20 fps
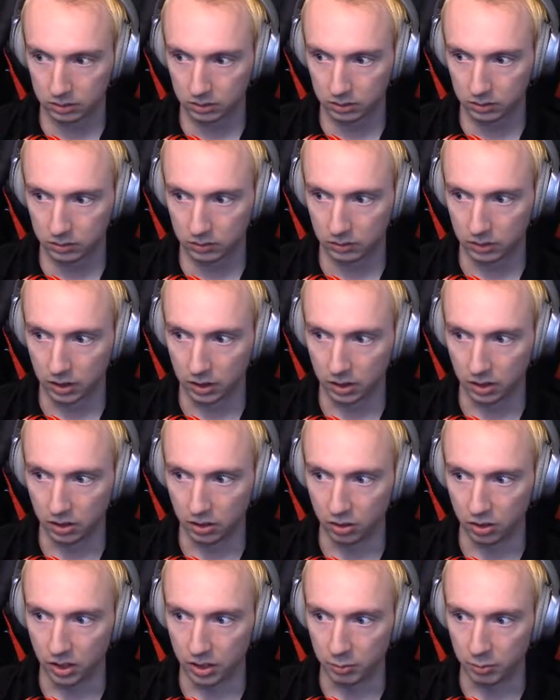what I'm going to
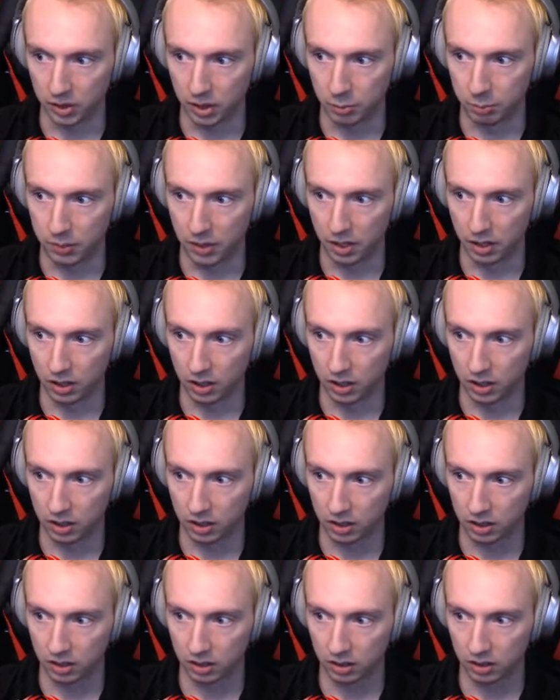do, I am going to bug
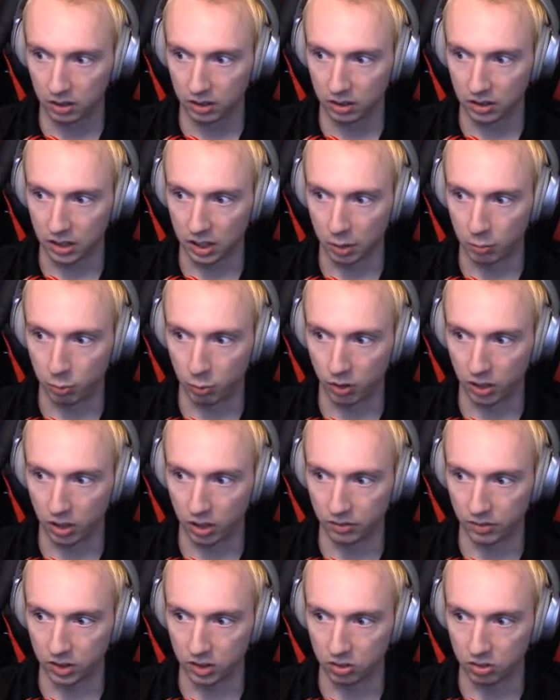the airport
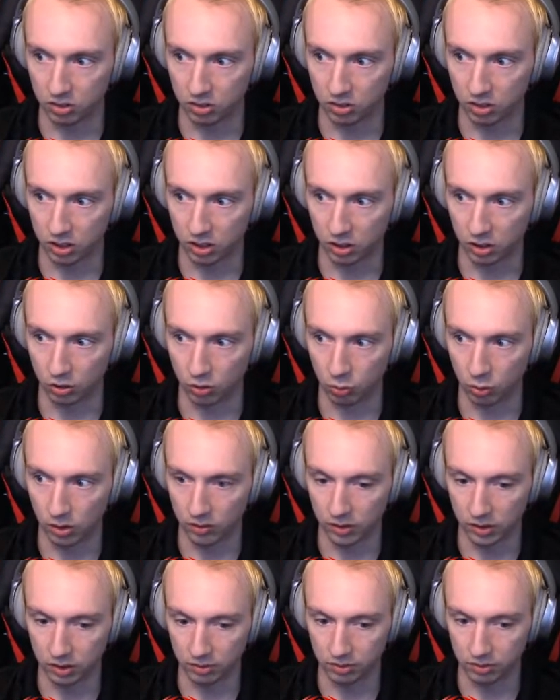elevation. So I'm going to go
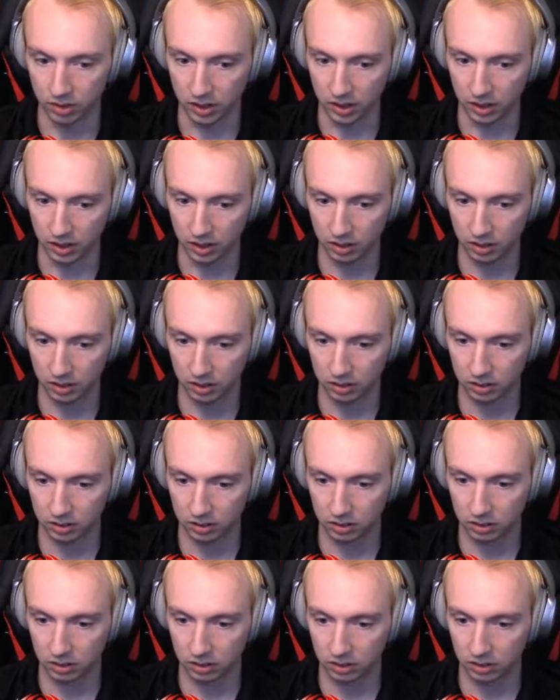1,200 feet.
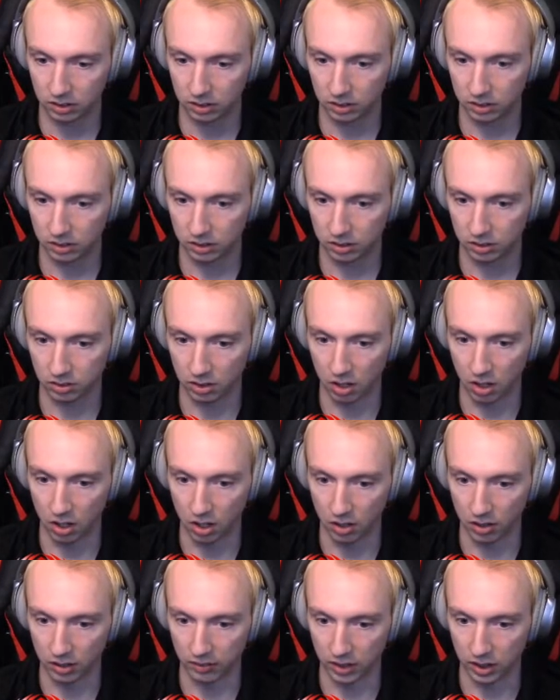
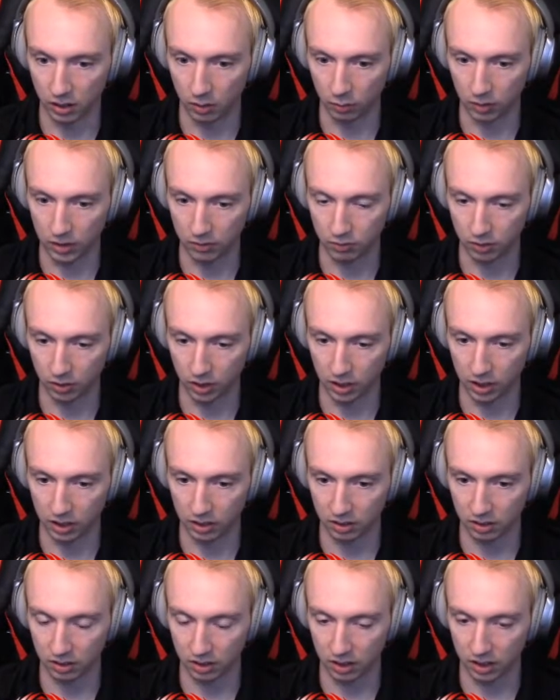So here we go. Wait for
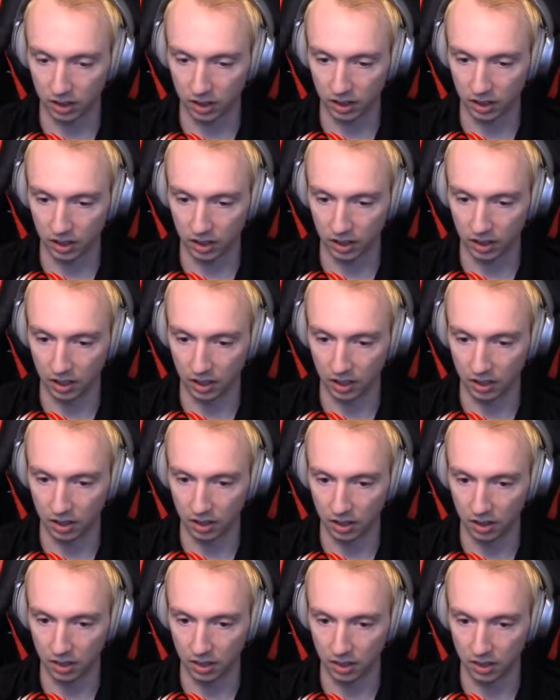it. And
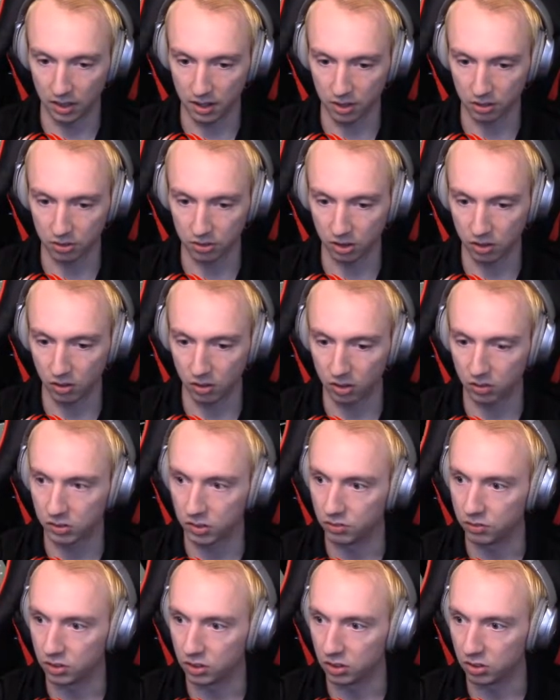there's the cone of
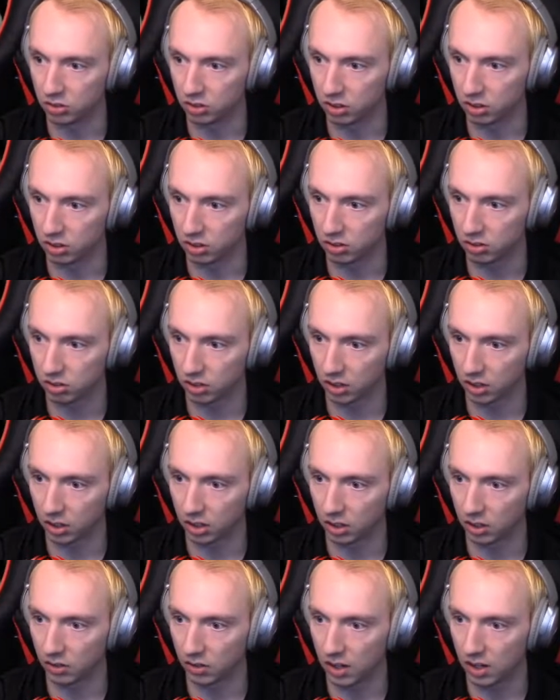confusion. So I'm going to
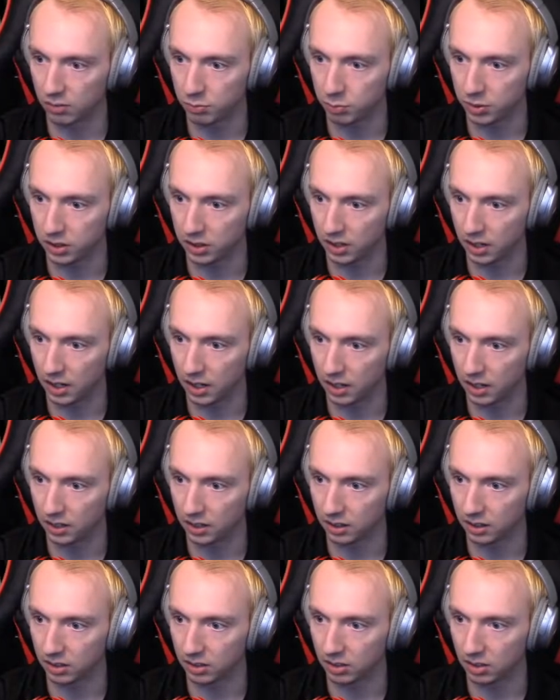go
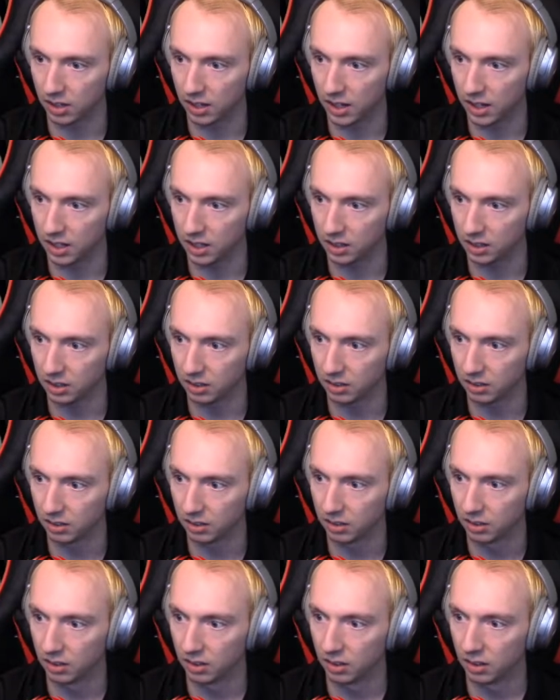FPA in the heading.
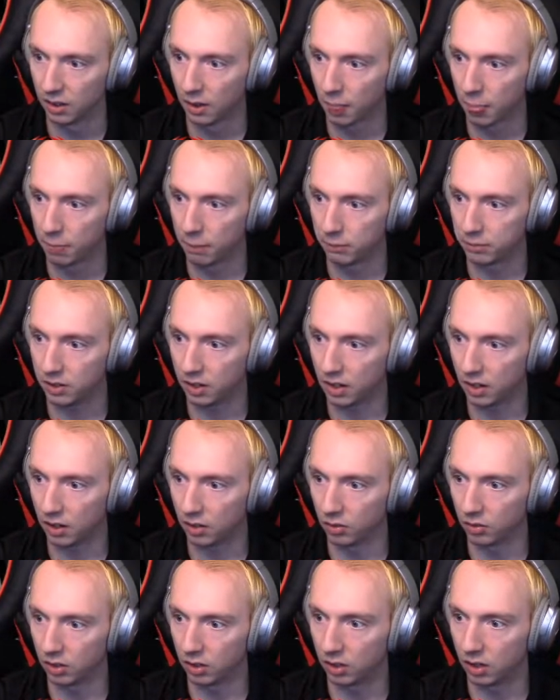
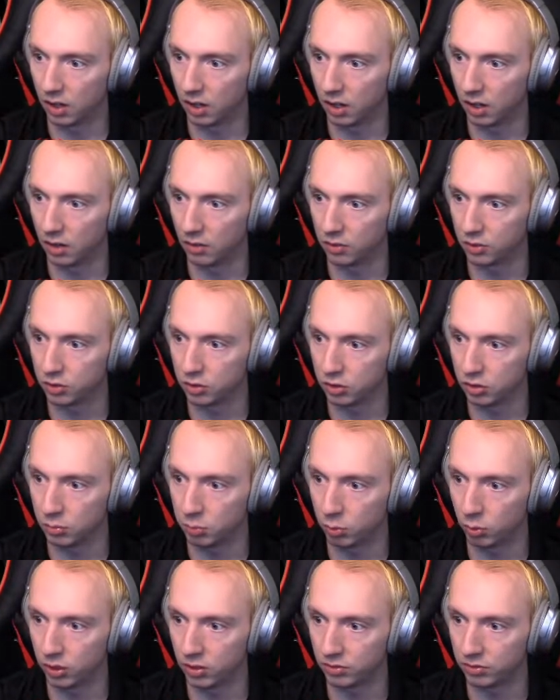Down of
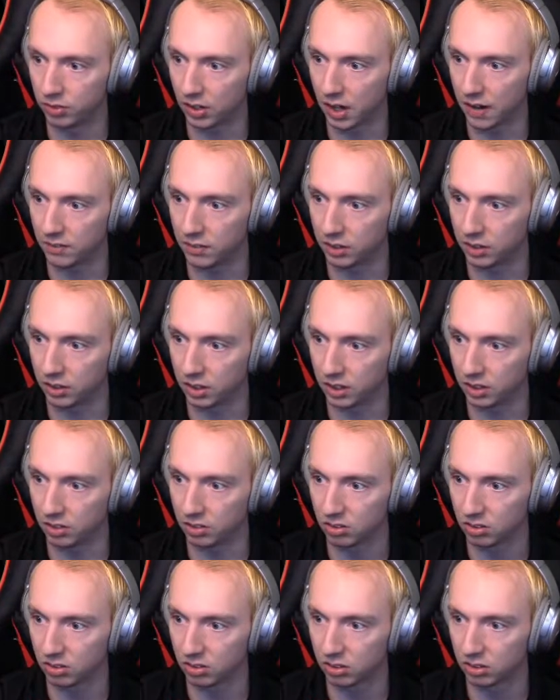2.5
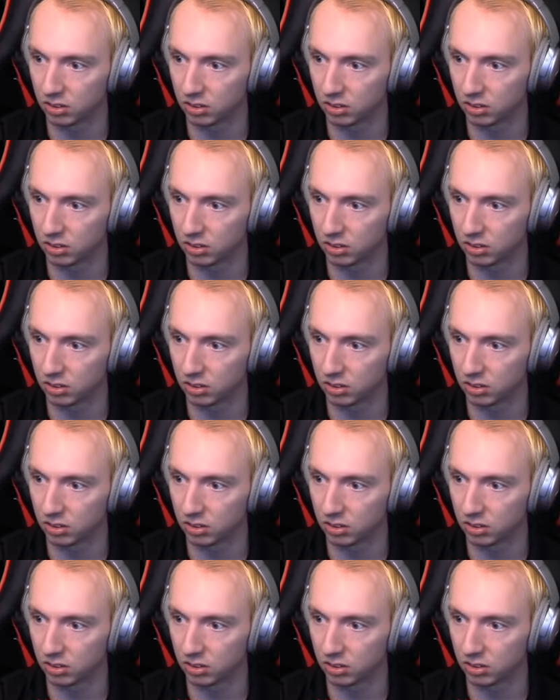degrees.